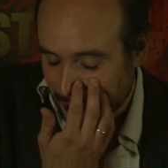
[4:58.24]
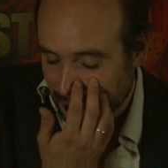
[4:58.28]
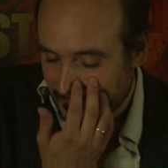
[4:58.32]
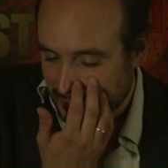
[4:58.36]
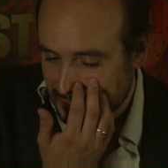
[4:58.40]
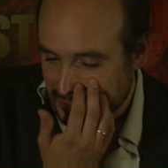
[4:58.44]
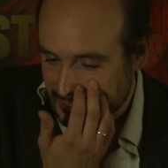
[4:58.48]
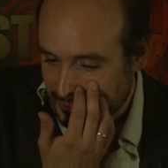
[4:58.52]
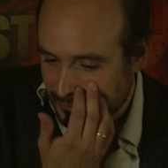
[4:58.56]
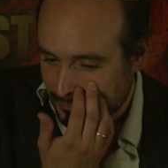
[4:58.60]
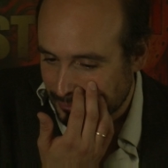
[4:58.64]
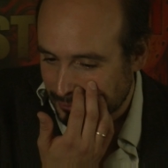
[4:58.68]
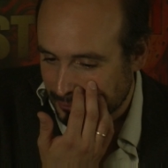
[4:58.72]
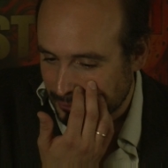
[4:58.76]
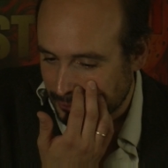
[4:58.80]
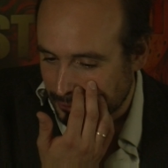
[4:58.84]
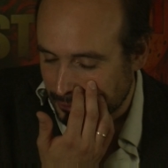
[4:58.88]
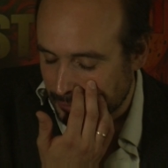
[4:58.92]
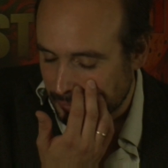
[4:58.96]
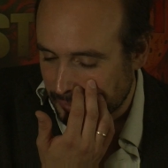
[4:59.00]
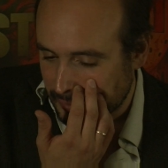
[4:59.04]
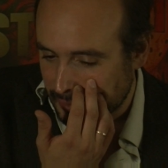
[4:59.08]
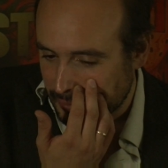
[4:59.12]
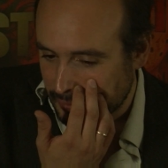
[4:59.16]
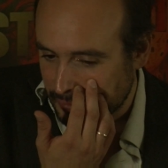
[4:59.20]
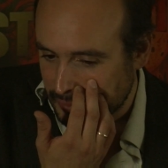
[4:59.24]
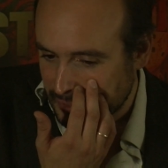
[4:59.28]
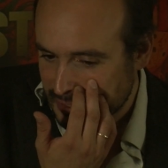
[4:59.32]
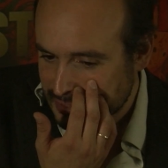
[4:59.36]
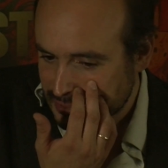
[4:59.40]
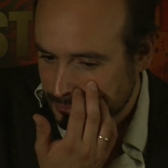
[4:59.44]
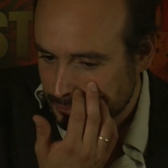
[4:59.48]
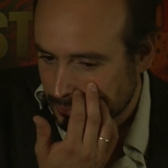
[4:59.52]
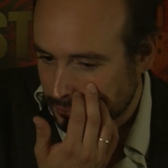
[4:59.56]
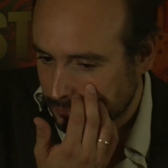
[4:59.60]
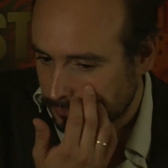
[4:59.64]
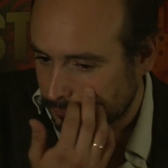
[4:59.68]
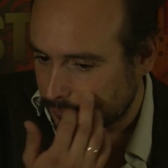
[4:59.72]
be really difficult, but
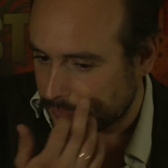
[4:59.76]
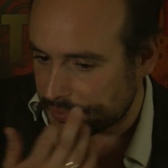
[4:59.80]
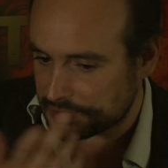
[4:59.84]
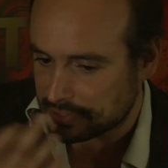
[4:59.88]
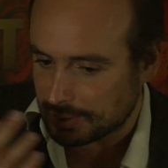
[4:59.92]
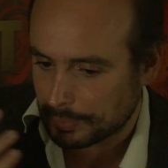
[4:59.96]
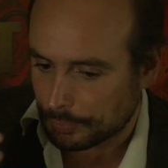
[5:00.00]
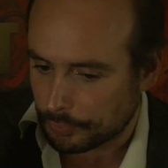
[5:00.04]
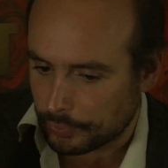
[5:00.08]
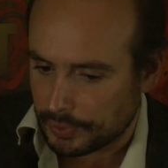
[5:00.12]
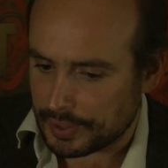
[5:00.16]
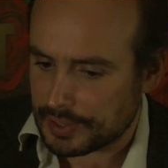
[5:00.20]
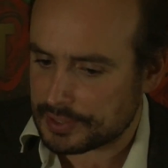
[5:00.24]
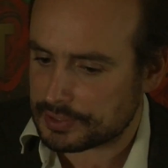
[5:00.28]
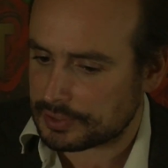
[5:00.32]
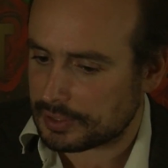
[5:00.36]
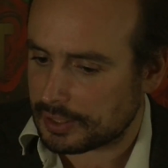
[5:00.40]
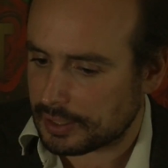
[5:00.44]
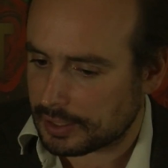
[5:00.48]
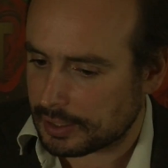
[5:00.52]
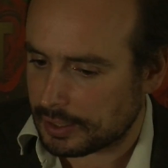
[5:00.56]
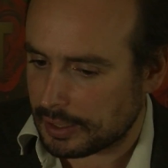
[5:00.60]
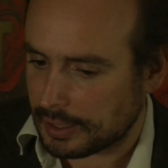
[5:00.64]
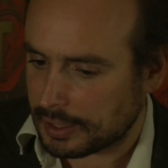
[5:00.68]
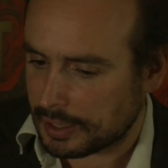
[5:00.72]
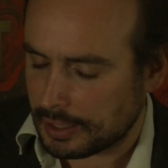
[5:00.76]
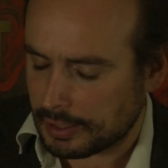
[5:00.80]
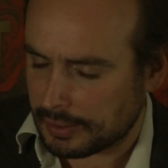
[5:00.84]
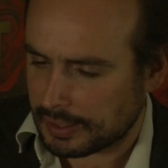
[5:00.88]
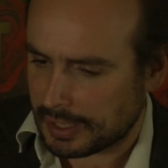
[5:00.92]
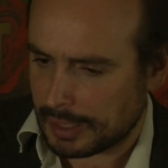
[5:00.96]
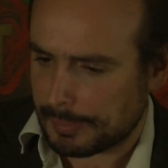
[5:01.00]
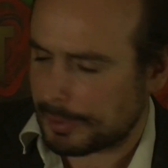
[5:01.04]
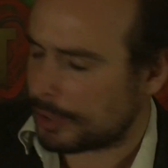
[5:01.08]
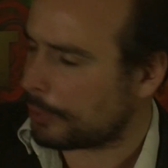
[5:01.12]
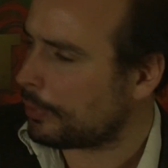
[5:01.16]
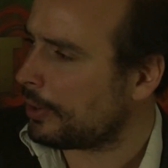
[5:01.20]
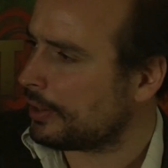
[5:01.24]
this one, for some reason, it kind of
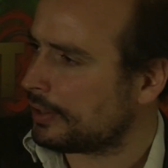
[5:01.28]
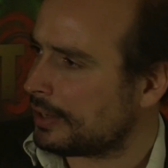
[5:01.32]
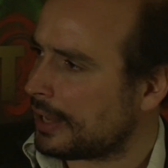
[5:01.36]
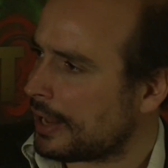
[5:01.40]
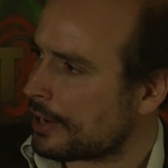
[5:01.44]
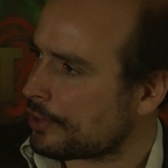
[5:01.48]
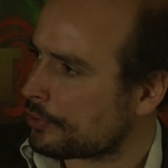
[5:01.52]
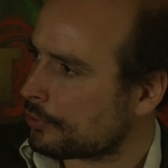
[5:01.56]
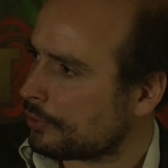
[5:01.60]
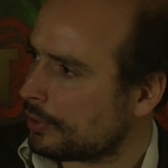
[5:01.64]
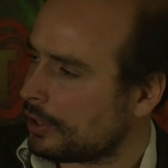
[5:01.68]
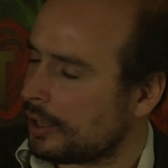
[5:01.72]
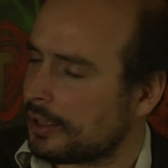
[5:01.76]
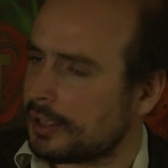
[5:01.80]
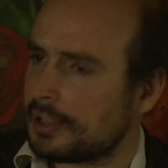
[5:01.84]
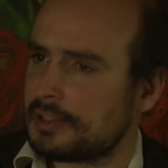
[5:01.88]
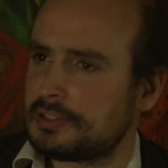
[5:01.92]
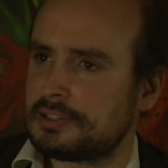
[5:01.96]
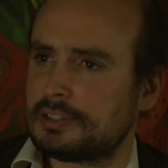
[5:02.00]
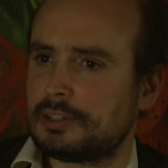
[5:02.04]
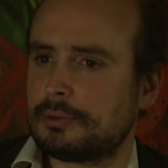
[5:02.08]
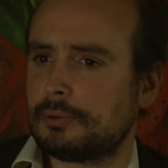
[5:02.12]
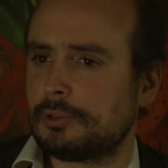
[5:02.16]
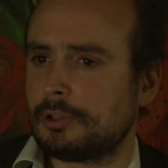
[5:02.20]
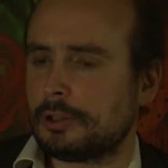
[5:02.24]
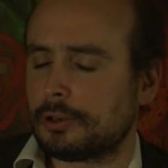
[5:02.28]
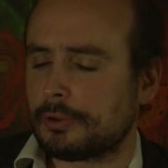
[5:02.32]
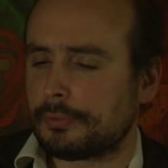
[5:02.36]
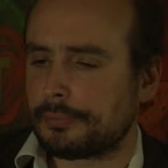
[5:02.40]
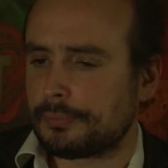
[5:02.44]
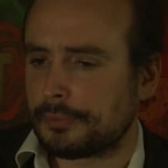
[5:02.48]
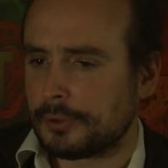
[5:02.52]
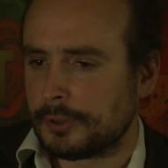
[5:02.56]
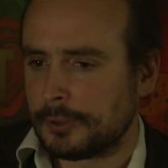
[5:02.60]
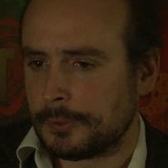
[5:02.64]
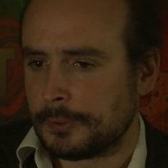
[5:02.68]
came out quite naturally. I guess there were a lot of